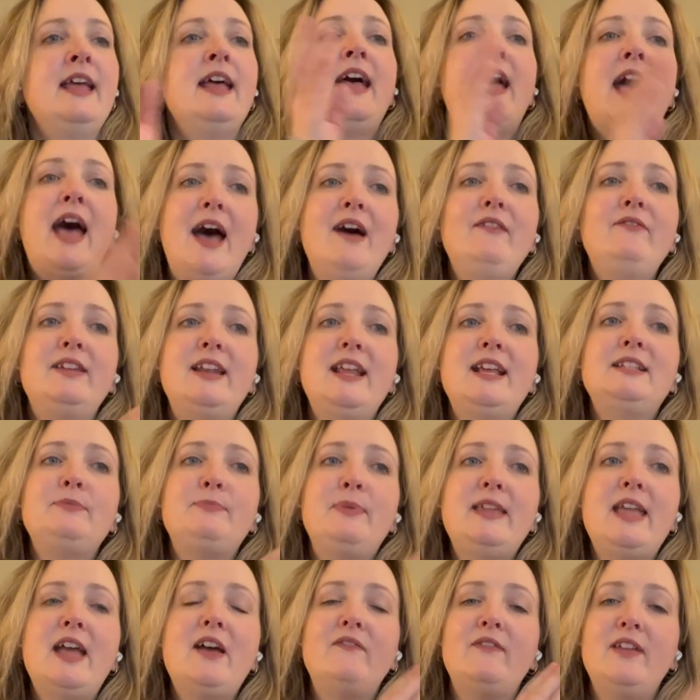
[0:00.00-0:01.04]
having
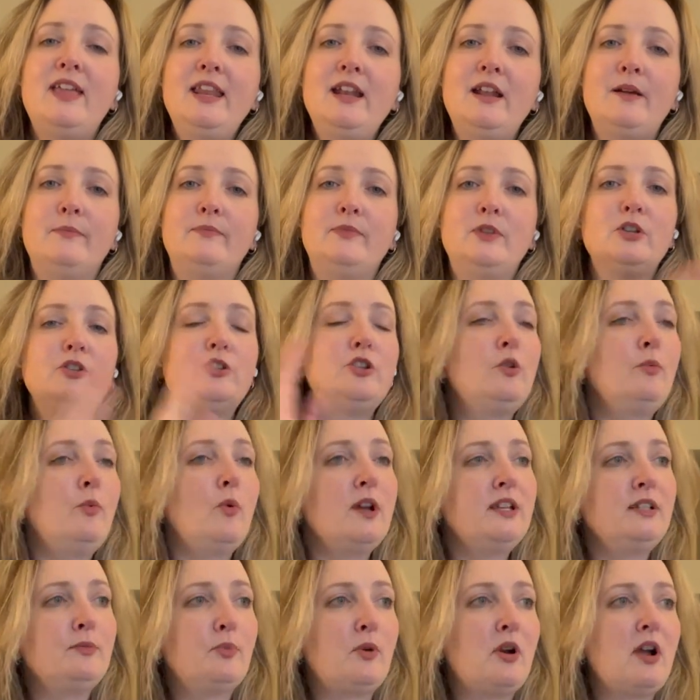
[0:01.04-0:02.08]
SPF in them. There's no
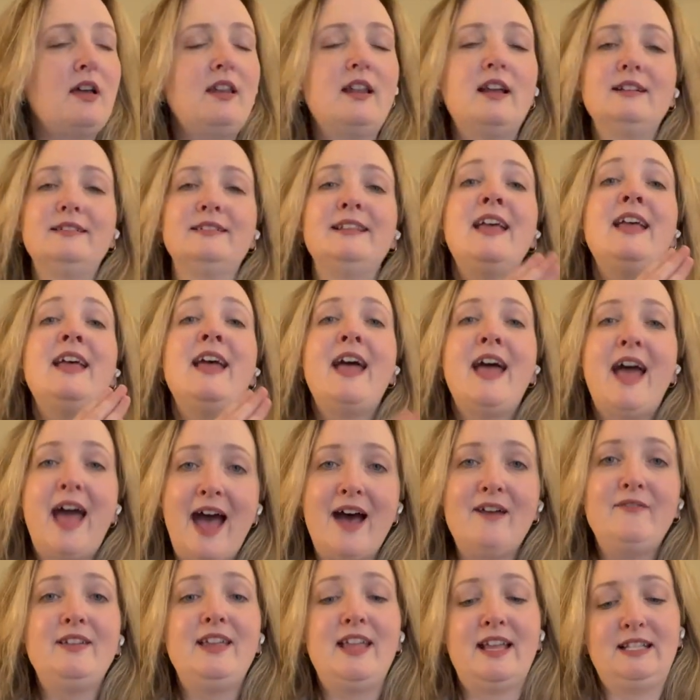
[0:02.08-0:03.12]
point to products
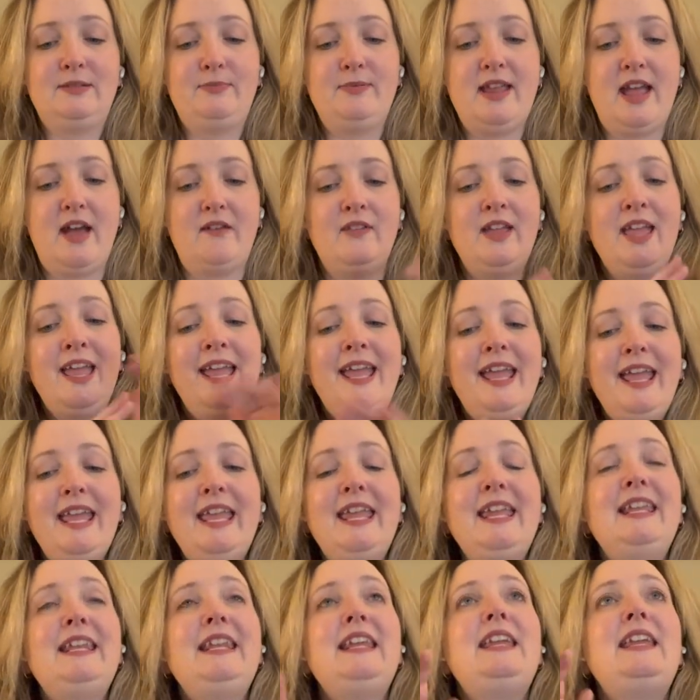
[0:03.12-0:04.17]
having SPF
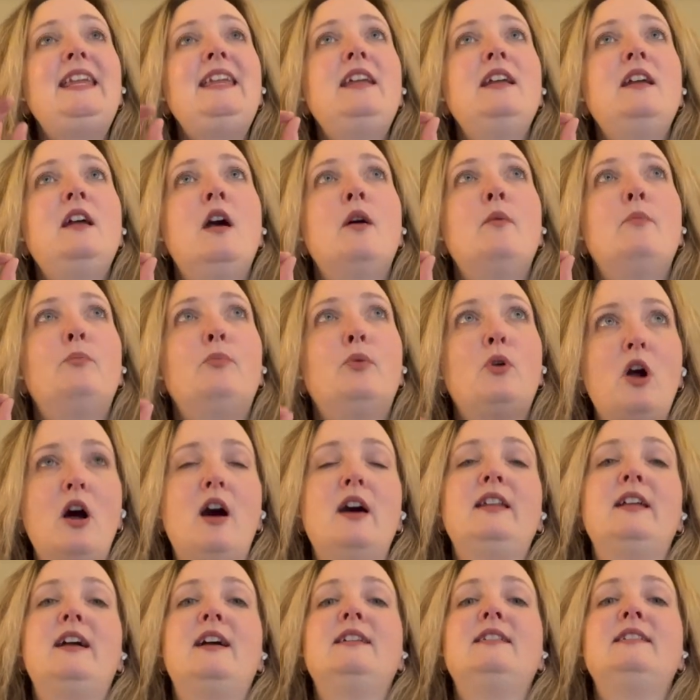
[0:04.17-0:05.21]
any
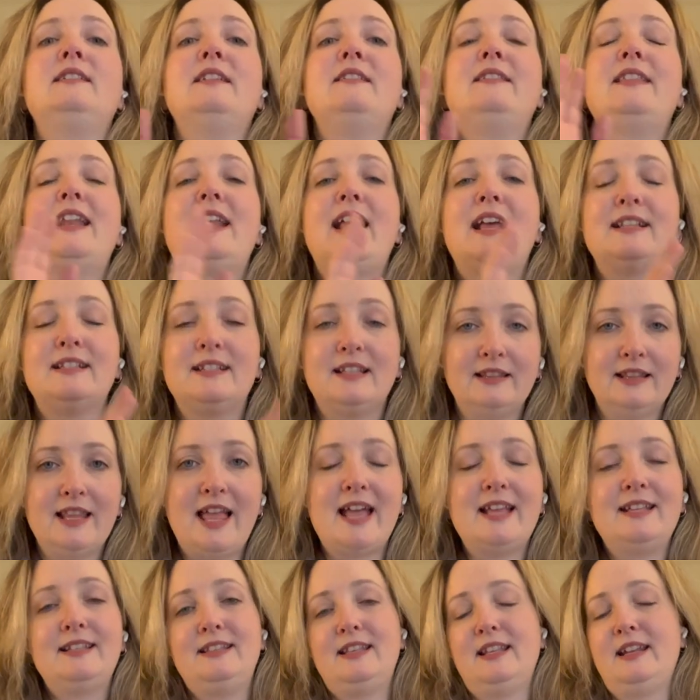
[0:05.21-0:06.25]
product that has
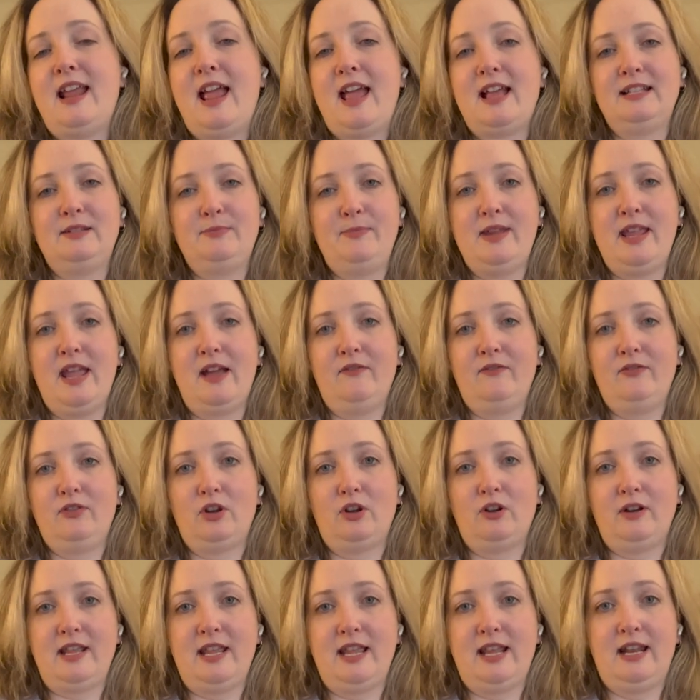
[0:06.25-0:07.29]
less than SPF
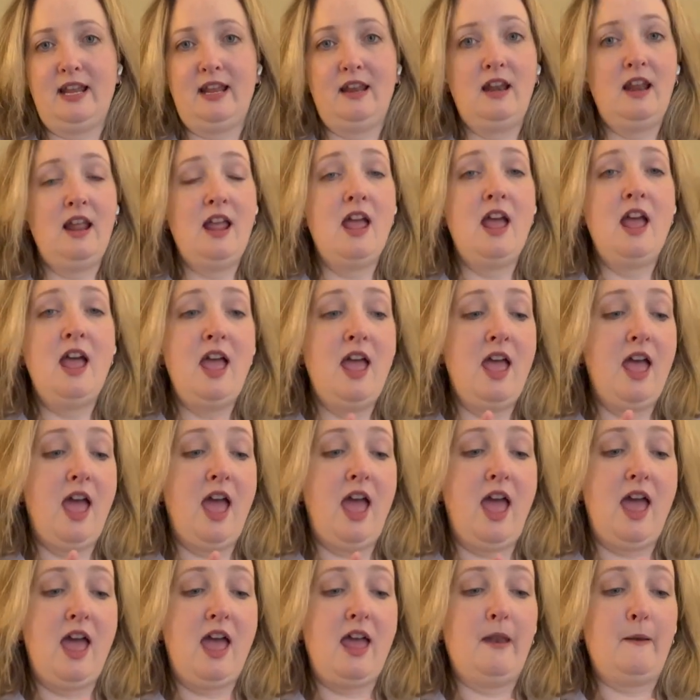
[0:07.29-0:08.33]
30 in it.
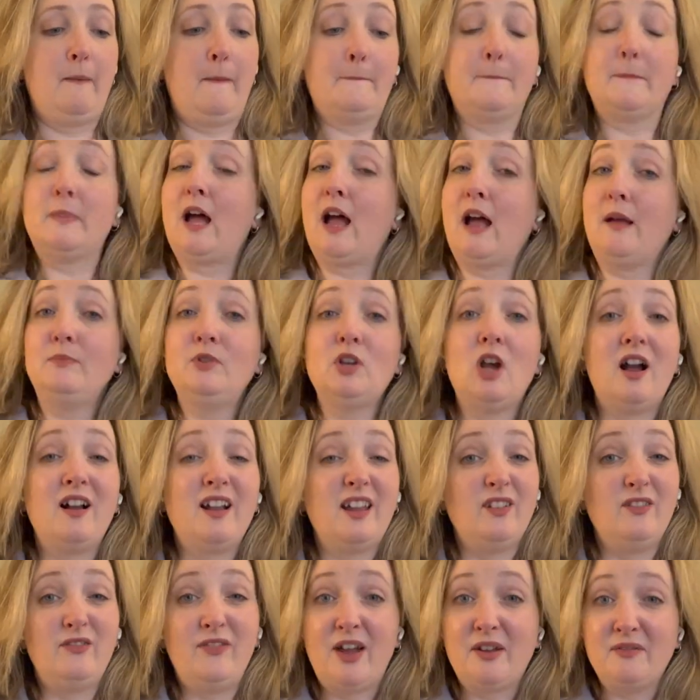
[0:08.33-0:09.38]
And I'm
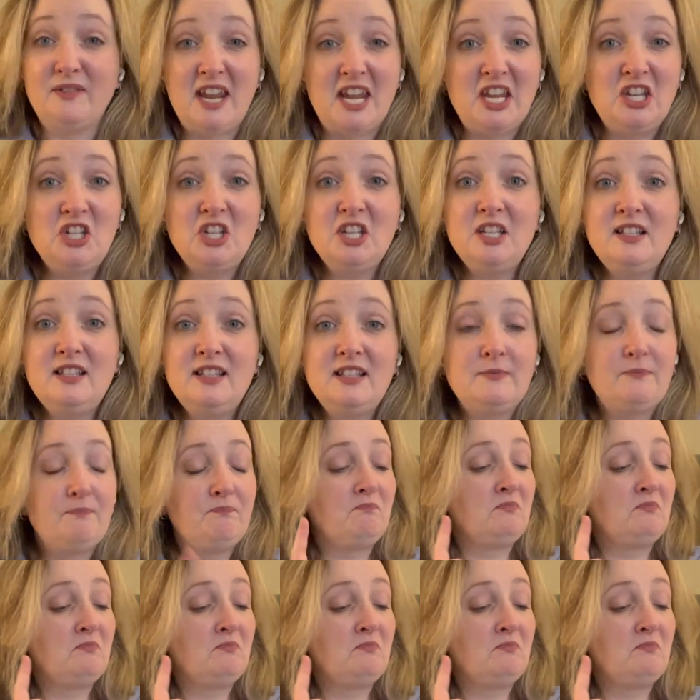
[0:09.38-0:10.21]
talking foundations,